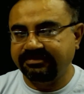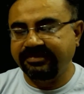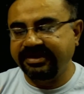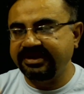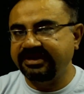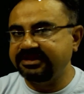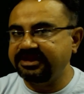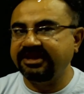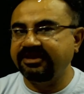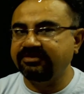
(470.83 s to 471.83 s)
Mainly
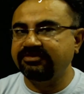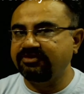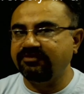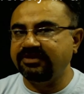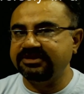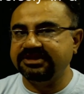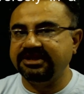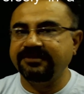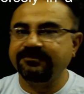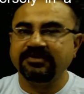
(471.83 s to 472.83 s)
they have two
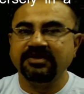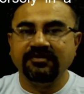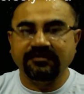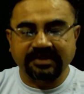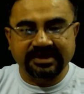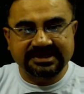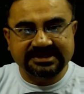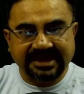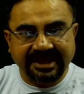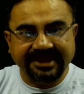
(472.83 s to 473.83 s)
flagella. One is
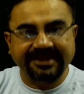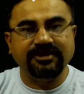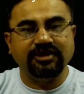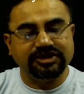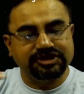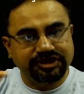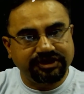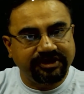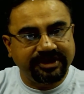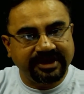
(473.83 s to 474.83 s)
lying
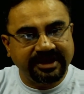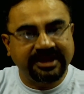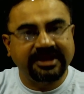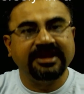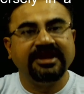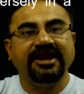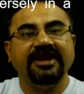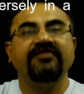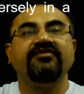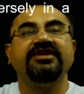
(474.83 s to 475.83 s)
longitudinally
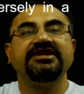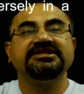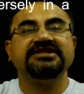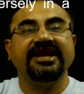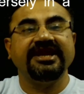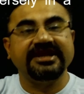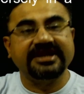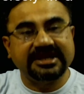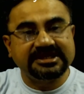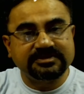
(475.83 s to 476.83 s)
and one is lying
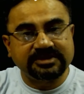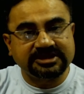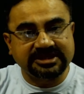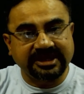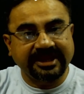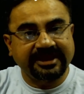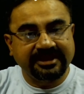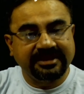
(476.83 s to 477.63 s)
transversely.